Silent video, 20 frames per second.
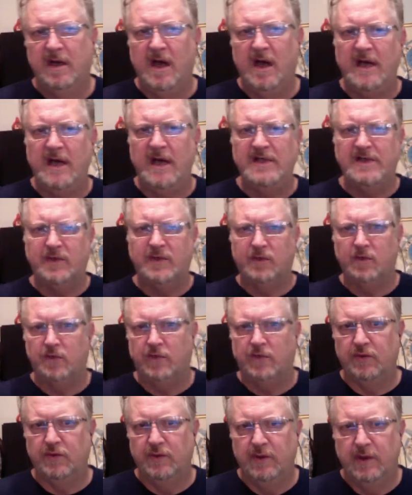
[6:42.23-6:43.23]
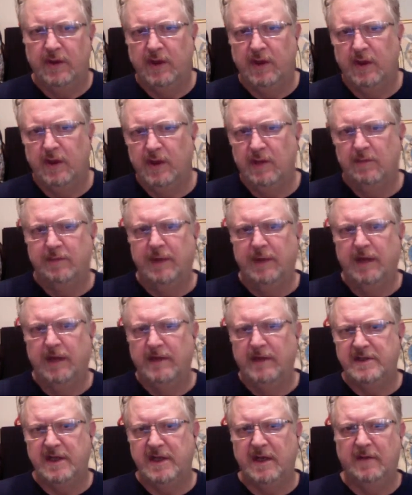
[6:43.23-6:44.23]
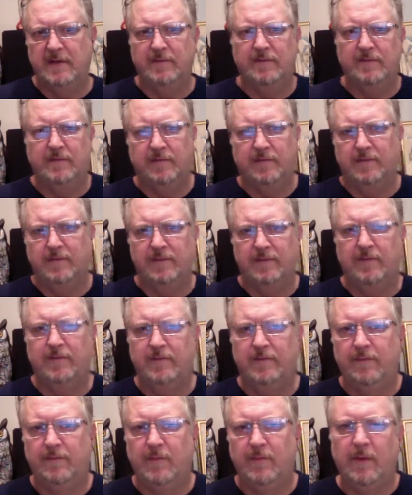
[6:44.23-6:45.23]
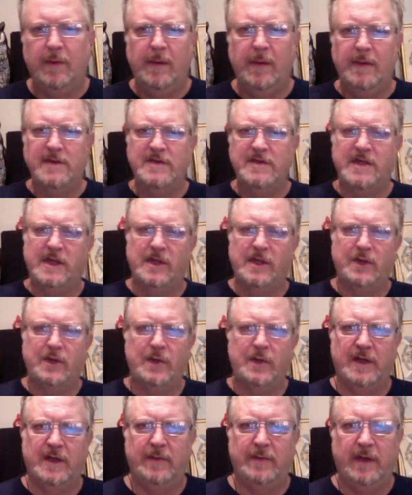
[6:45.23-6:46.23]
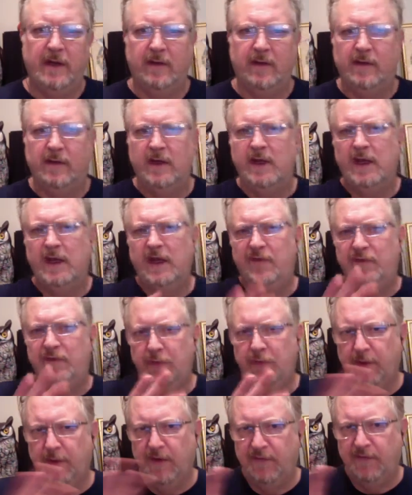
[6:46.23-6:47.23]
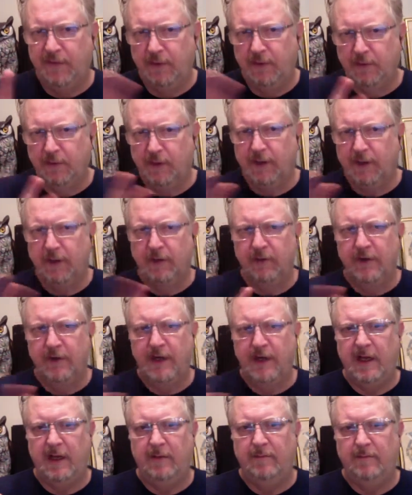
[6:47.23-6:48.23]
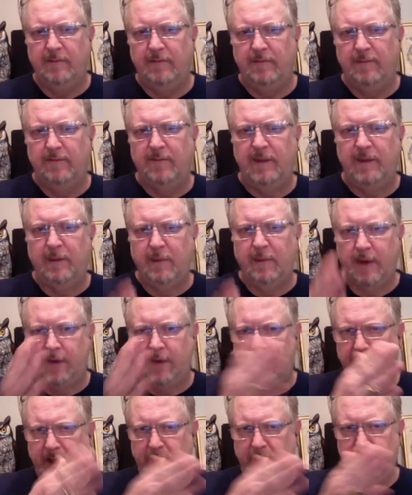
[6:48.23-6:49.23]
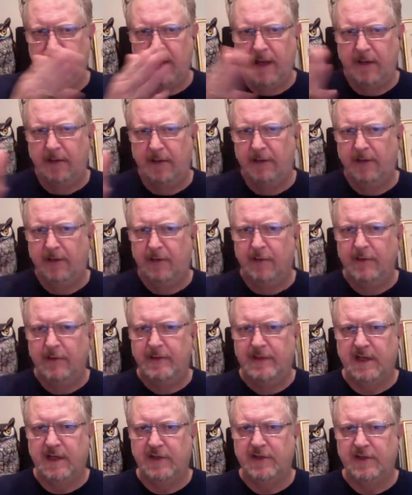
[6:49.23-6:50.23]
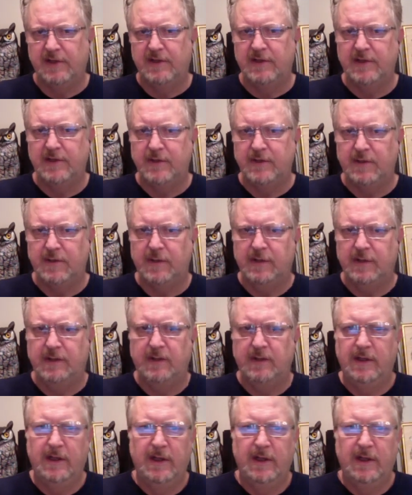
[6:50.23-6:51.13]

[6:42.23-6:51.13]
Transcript: high school, but well, maybe I'll just get into her name now. If you look at her name, break her name down into three sections, right?